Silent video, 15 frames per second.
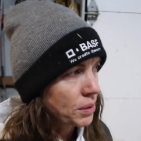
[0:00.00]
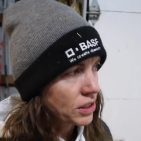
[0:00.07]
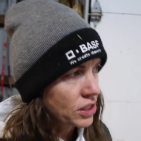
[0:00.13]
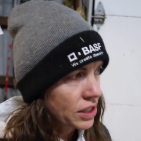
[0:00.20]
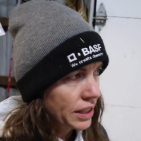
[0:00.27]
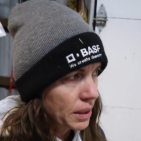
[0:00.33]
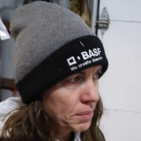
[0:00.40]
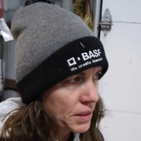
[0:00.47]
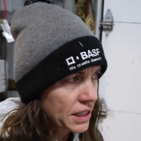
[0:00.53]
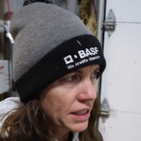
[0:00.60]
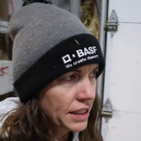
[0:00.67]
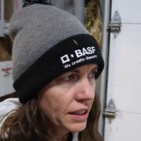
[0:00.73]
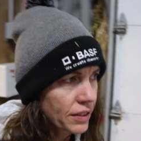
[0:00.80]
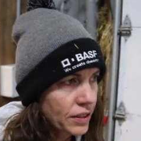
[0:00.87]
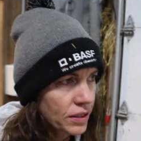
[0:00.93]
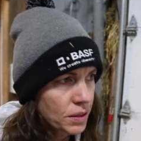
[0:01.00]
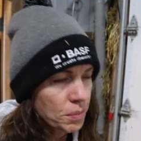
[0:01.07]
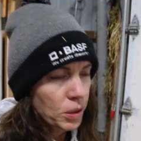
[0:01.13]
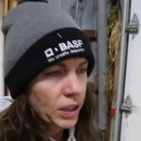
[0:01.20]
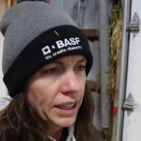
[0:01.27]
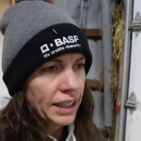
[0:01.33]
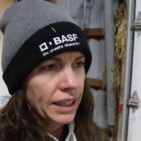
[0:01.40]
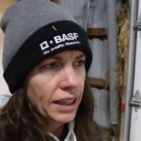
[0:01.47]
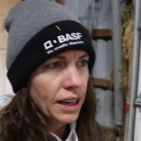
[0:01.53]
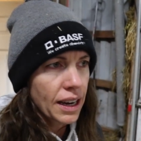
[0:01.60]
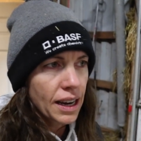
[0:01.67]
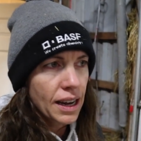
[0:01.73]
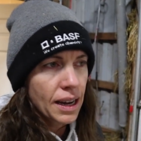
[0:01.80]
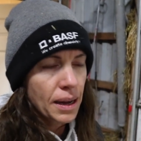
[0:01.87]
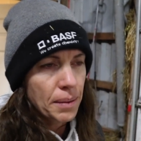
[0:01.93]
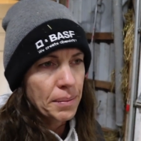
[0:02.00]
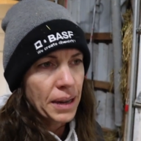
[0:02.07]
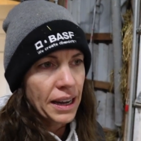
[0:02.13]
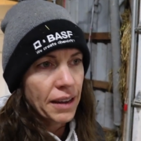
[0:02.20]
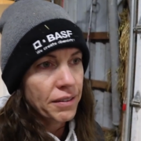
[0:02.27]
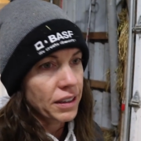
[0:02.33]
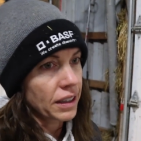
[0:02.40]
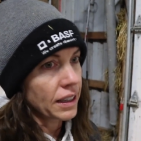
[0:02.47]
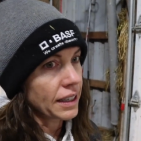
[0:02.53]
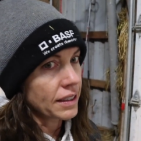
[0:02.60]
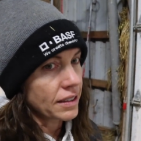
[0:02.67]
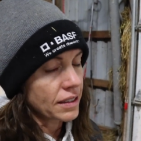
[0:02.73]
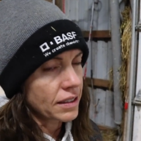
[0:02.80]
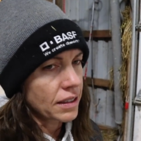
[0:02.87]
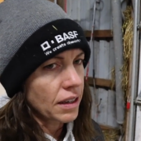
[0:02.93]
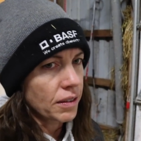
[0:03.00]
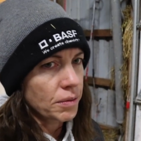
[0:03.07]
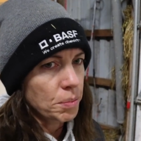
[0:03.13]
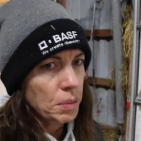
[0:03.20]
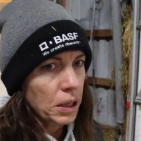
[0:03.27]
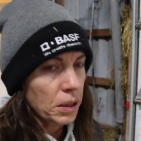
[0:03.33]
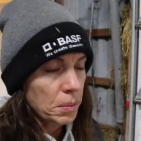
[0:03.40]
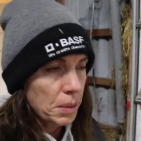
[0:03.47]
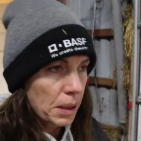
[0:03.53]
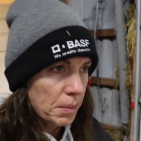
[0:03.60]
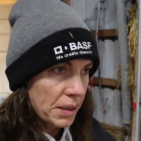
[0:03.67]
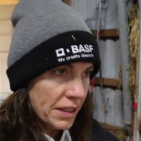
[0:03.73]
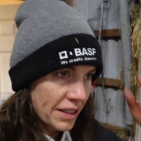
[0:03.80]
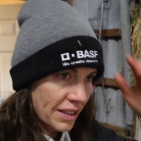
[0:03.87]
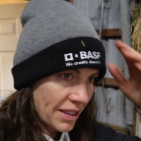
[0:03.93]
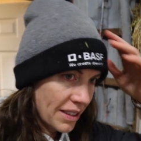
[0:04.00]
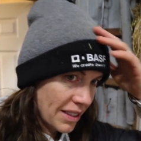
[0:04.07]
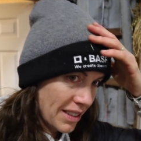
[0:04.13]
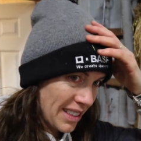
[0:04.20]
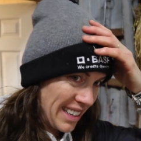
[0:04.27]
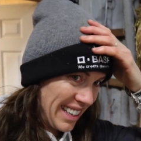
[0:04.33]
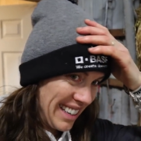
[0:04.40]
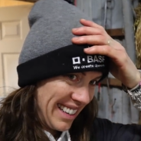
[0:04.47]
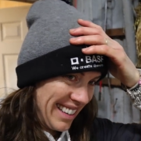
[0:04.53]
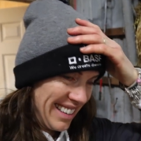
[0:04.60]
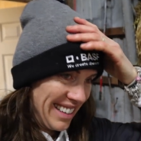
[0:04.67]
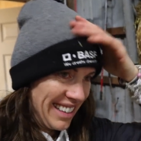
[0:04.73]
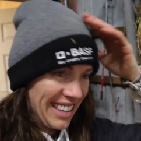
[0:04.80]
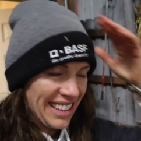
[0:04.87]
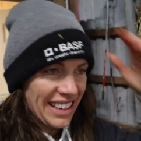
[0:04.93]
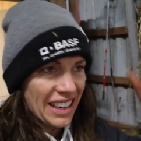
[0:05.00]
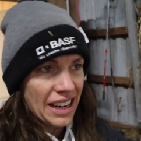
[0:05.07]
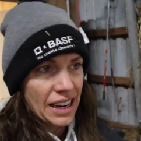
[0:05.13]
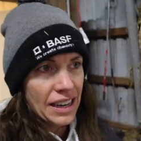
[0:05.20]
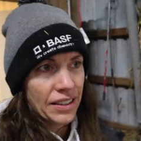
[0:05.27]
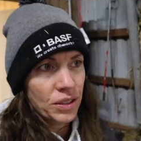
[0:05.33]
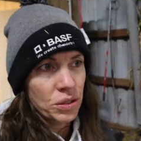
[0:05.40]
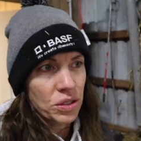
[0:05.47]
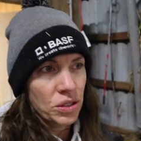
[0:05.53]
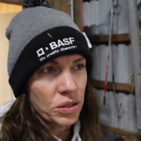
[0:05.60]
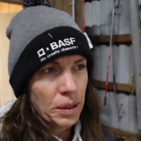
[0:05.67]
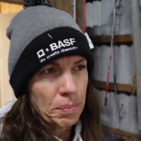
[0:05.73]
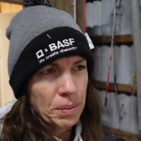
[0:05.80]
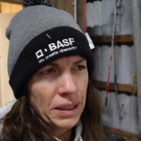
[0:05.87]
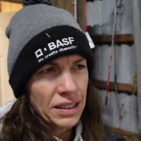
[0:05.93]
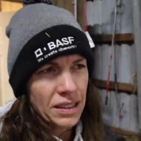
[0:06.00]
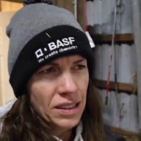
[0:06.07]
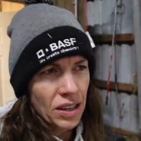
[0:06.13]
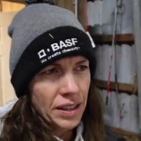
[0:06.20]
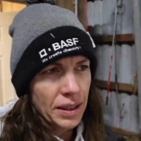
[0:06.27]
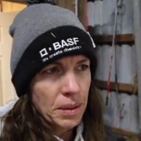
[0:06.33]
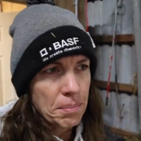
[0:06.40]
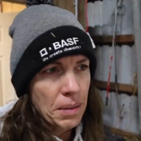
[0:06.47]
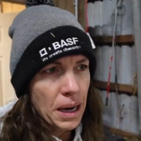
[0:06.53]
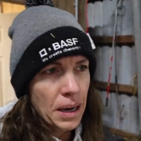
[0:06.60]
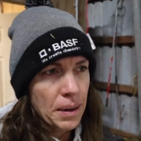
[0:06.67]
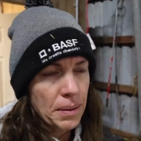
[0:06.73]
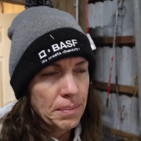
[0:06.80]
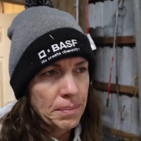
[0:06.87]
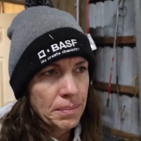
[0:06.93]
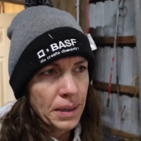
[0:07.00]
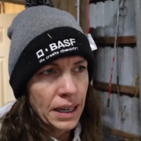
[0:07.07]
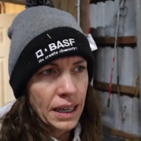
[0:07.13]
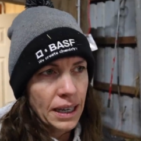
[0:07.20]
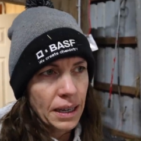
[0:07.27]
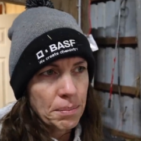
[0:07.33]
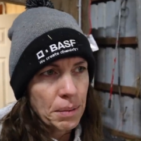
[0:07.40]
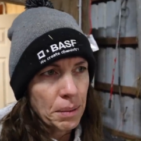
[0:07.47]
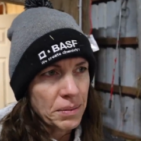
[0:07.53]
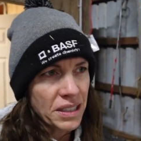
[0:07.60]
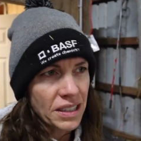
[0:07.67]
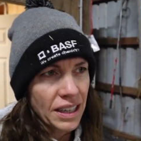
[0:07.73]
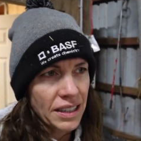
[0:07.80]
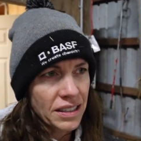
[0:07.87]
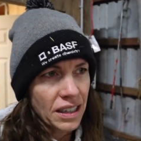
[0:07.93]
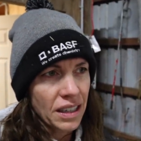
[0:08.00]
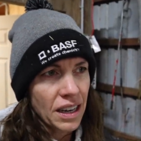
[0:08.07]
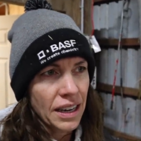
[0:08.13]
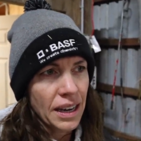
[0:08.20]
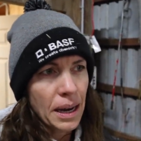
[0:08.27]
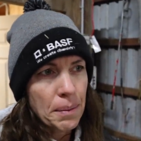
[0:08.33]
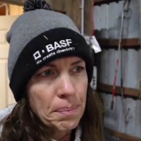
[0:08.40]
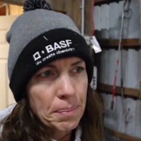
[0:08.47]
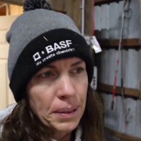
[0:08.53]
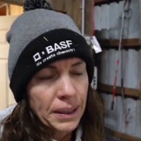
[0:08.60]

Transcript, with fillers: when she comes in here this morning. I have a list of bottle babies. Those triplets on the mom. Mom still hasn't got up.